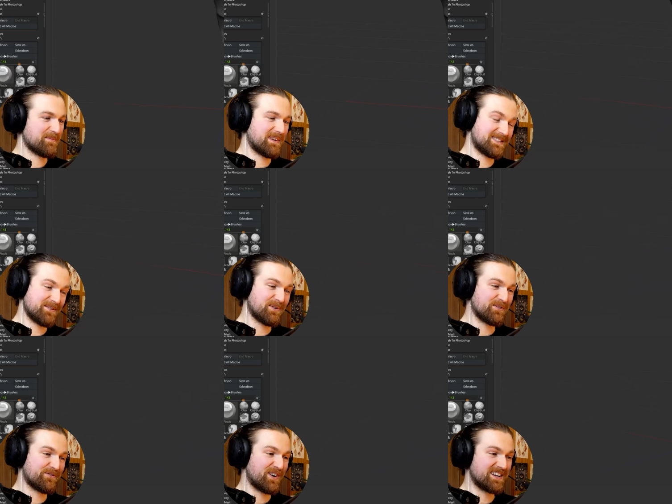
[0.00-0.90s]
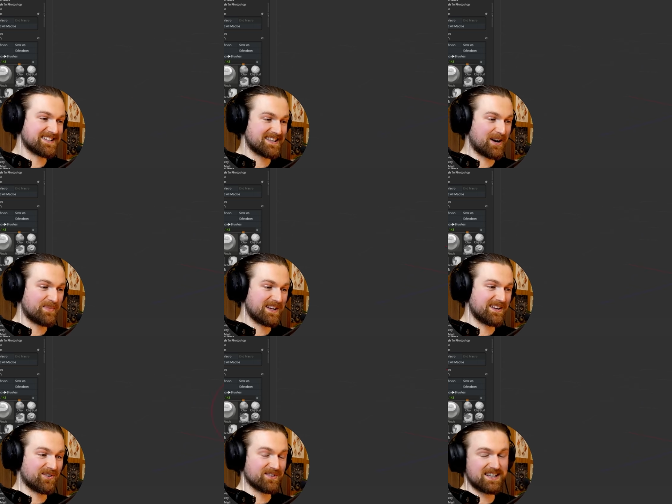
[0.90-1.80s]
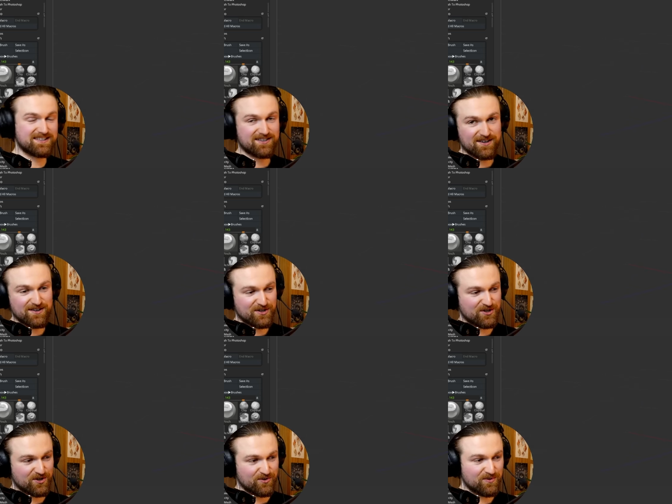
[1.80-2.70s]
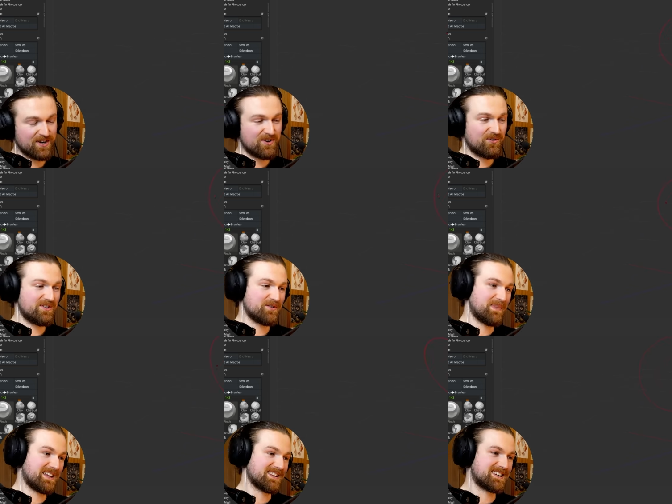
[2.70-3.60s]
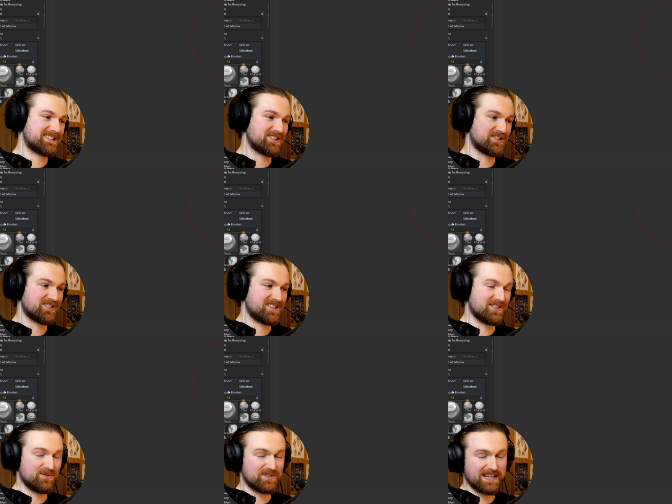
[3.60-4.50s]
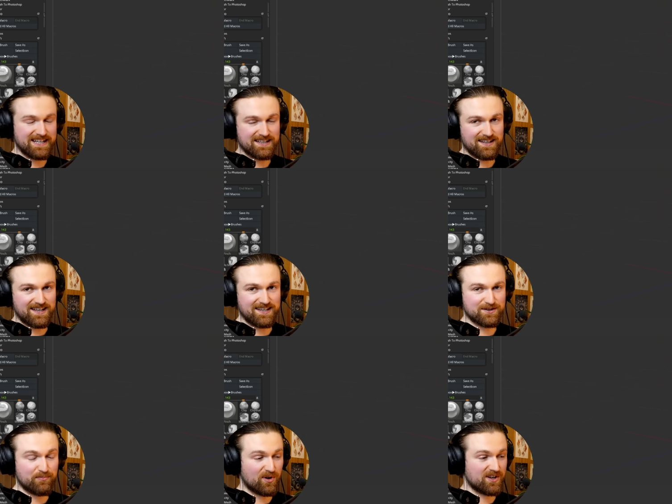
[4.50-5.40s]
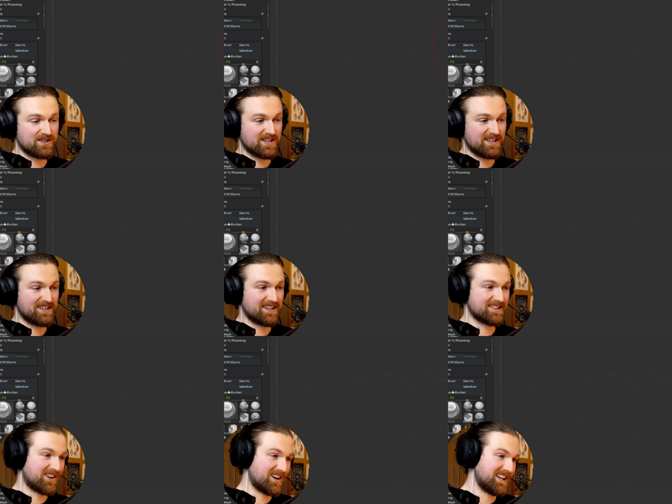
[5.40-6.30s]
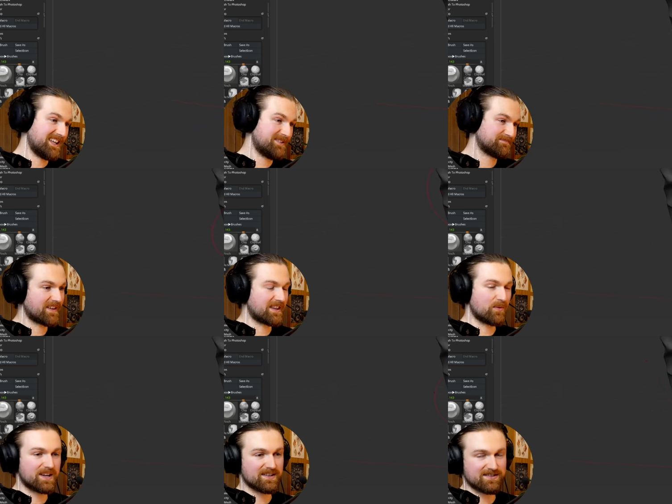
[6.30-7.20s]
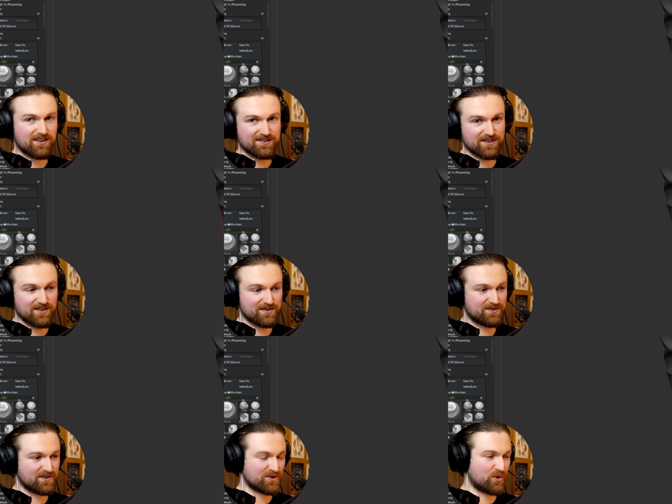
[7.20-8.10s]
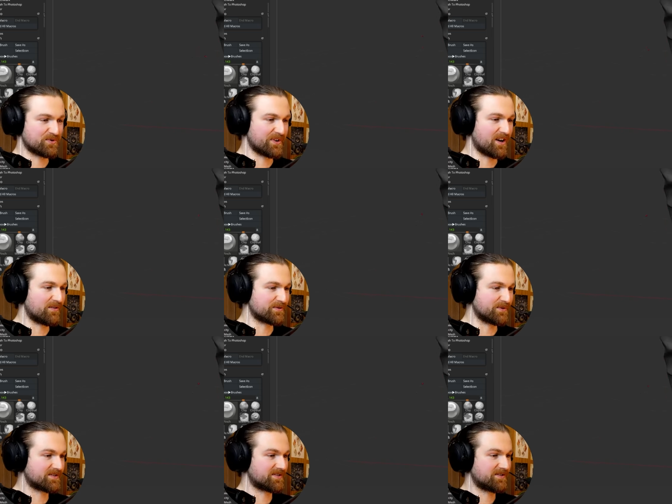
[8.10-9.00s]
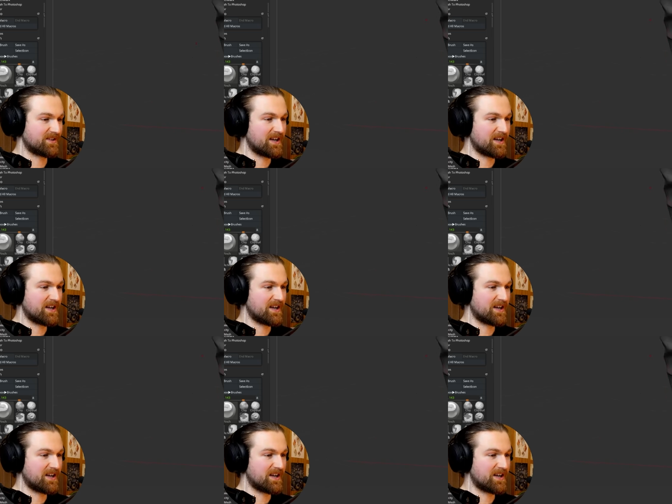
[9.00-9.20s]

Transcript: basically what you'll find is that'll be on the inside of the shoe, or you could make the decision to delete the topology entirely, and then we can start to sculpt on it afterwards.